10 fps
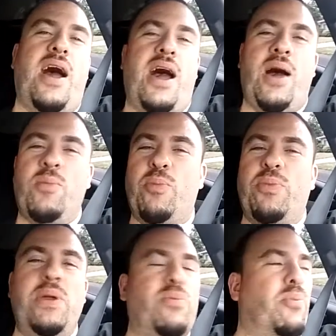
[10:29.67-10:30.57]
I'm a
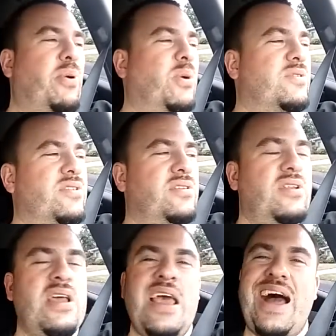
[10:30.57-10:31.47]
people person.
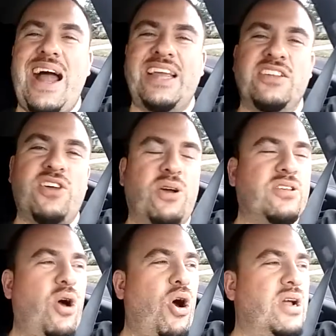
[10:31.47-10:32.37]
I can talk
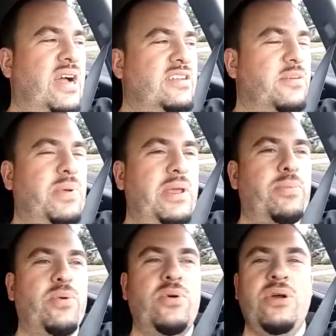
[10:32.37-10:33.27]
to all kinds of
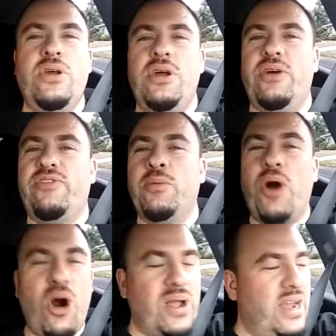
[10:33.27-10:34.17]
people from
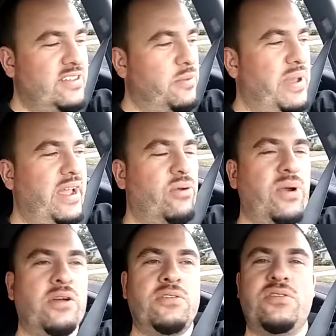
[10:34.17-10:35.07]
all kinds of
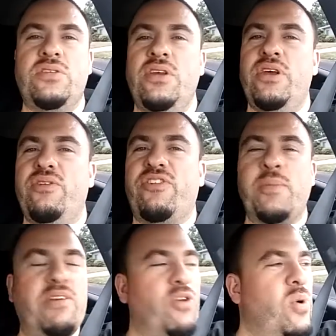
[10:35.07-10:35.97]
backgrounds,
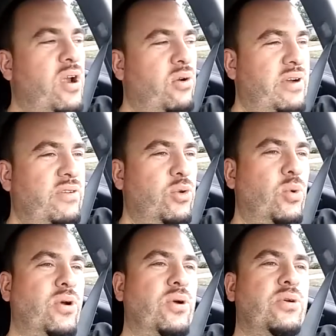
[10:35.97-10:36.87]
from everywhere around the
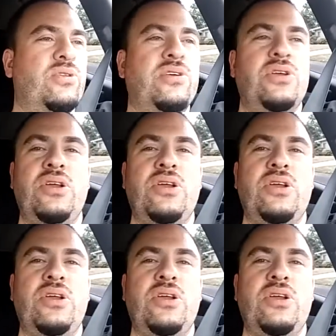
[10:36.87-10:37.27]
world.